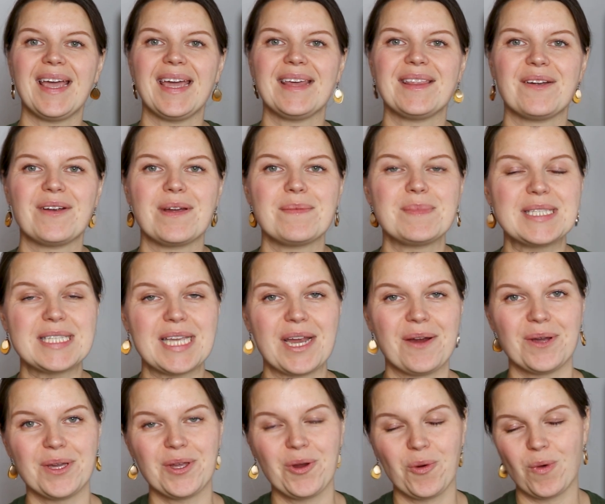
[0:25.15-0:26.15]
Hey there, I'm
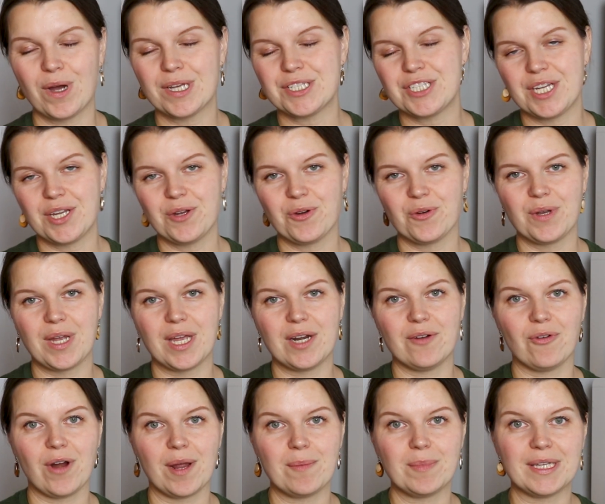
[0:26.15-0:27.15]
Sarah. You're watching
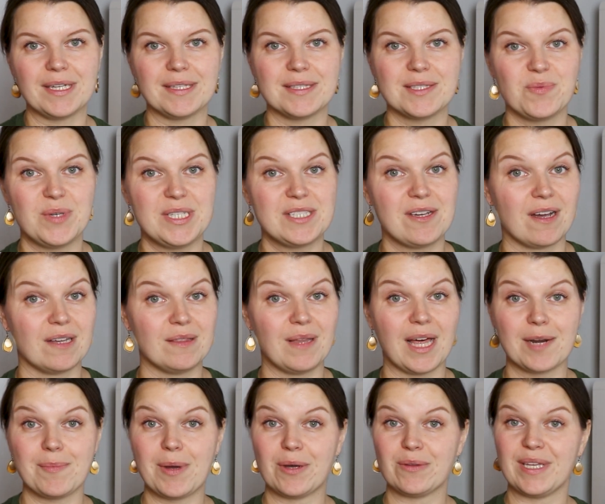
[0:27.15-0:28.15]
Creative Ramblings. We talk a
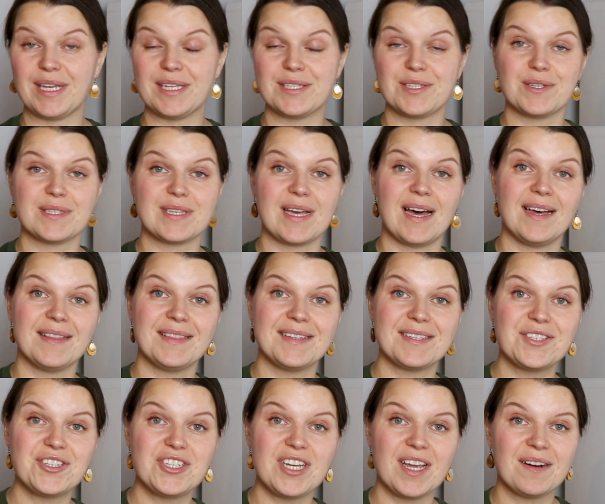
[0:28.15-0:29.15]
lot about lasers on
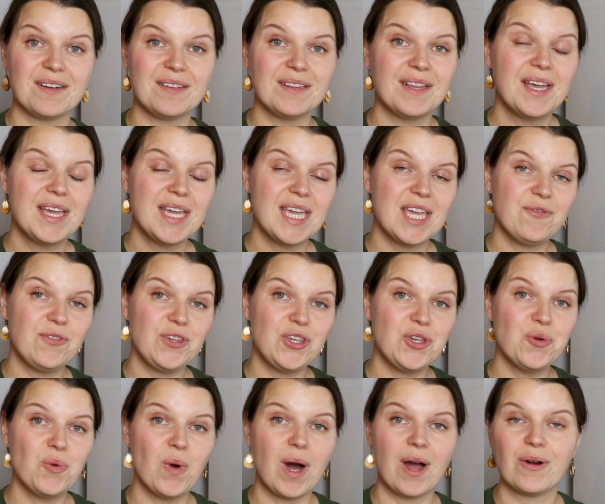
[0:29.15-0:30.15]
this channel. If
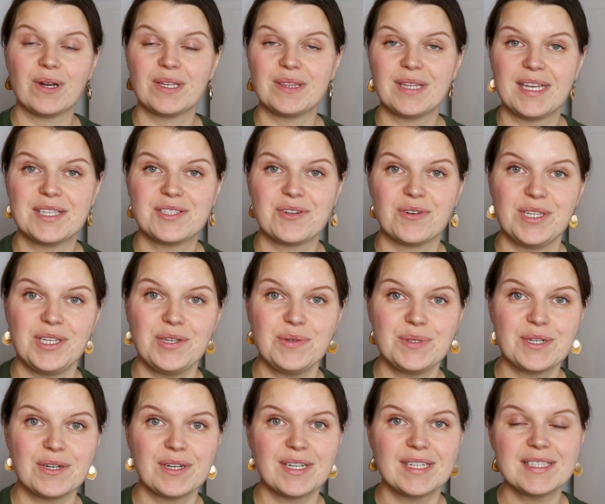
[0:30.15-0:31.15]
you are a laser
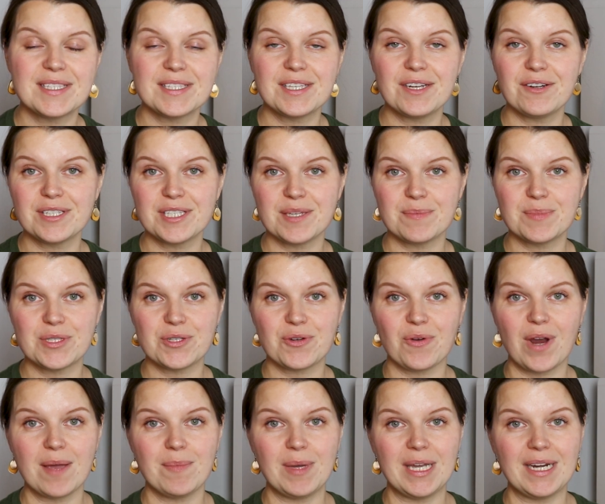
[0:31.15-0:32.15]
user, consider
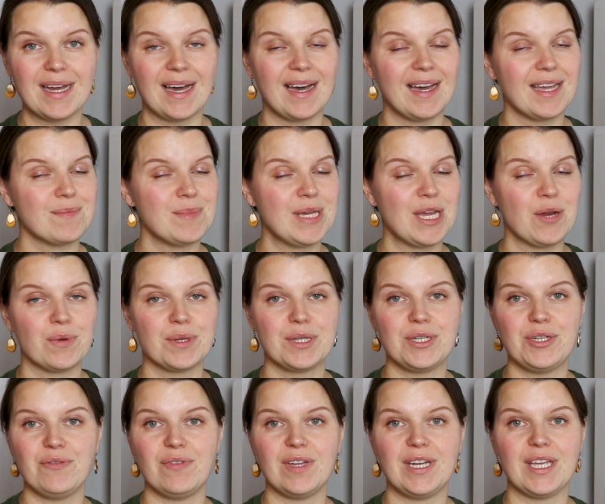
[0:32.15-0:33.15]
subscribing. I am here with
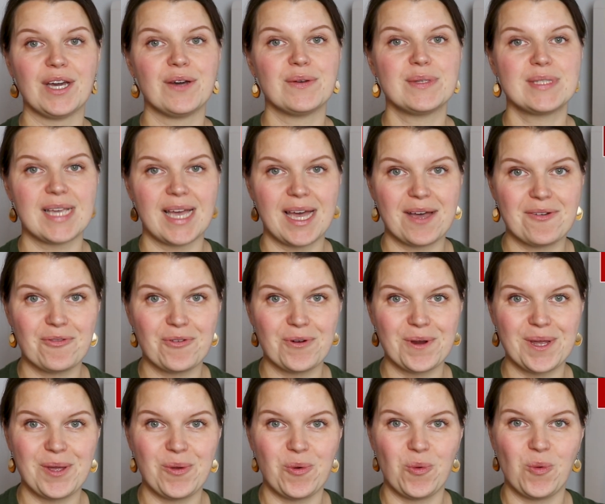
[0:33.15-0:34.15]
new videos
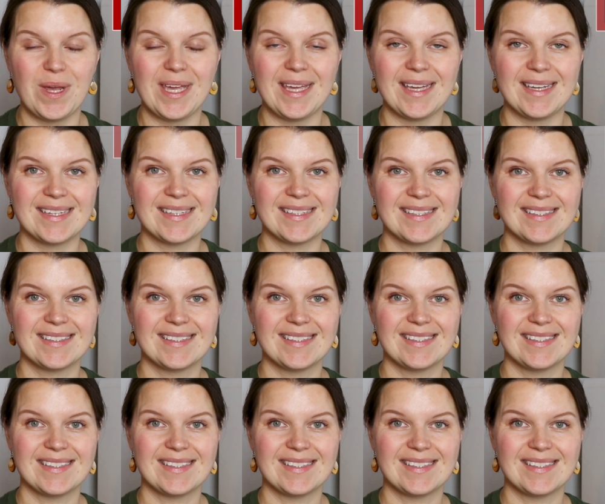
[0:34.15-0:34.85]
every week.